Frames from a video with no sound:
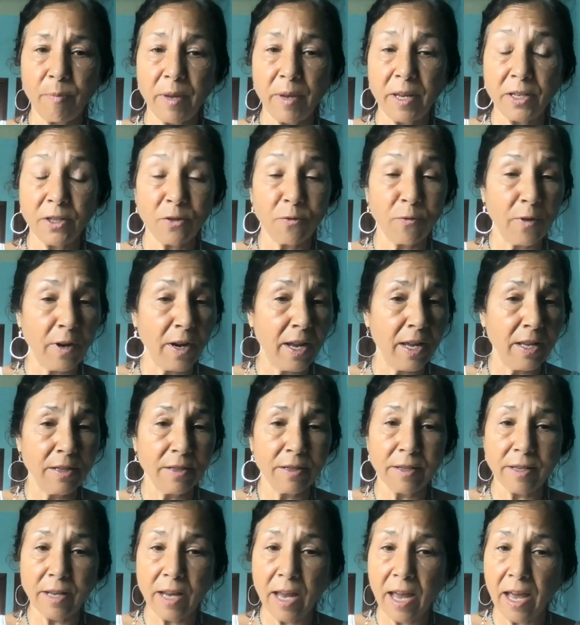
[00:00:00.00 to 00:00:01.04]
best
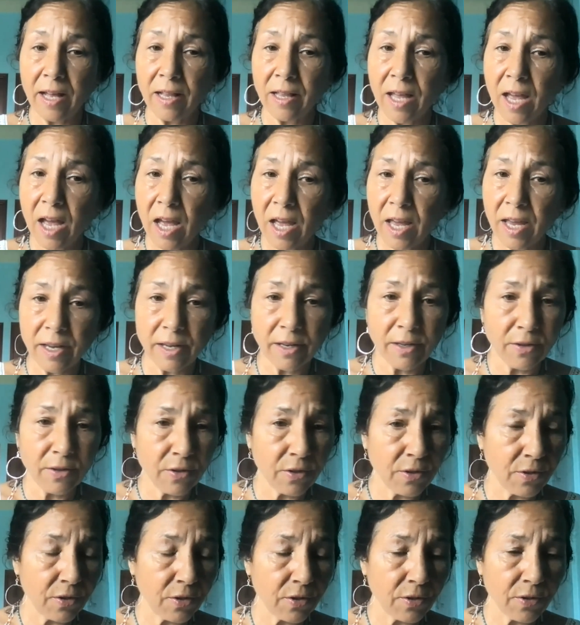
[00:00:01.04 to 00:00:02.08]
friends,
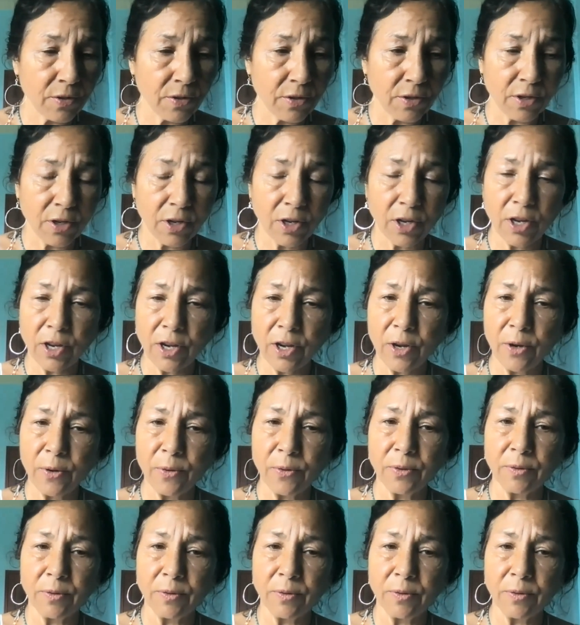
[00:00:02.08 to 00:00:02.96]
allies, they